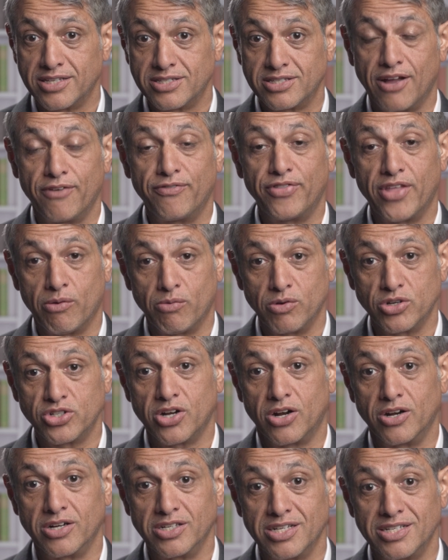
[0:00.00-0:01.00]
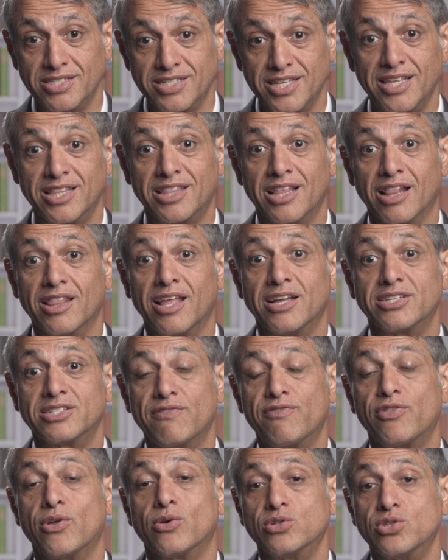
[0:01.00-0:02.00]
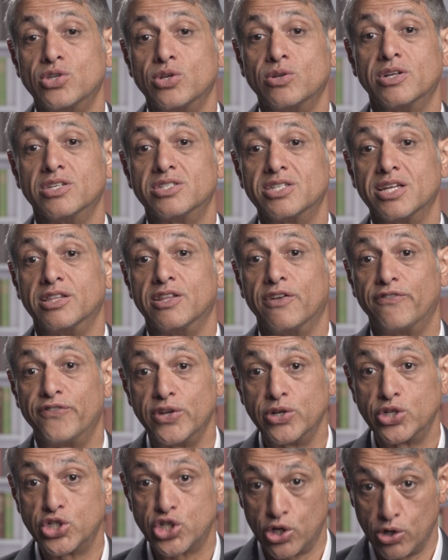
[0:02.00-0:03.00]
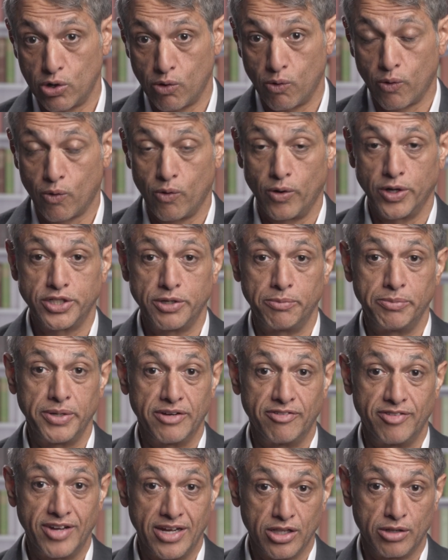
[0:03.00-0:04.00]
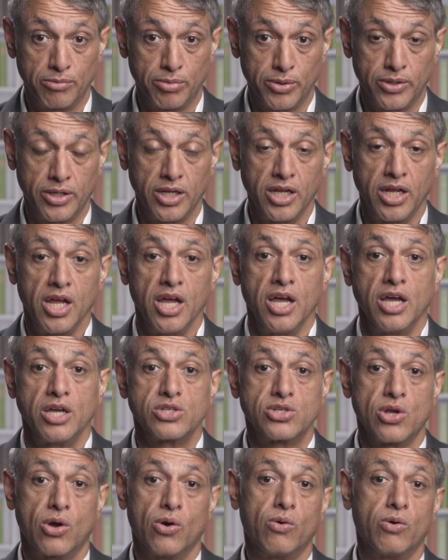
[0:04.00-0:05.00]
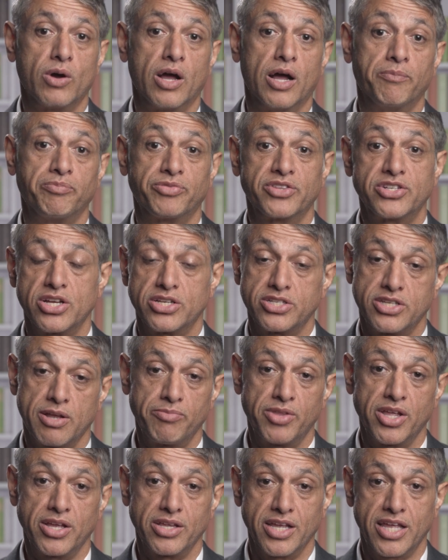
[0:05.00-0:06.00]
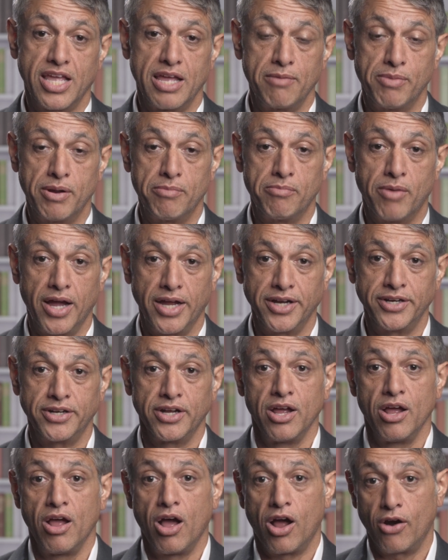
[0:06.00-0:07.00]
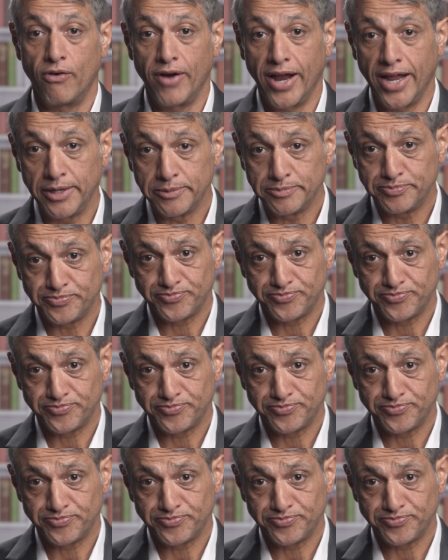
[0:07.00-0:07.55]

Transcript: stuff that we're starting to see, the less of those units in the future are going to be available. So just something to keep in mind. All right.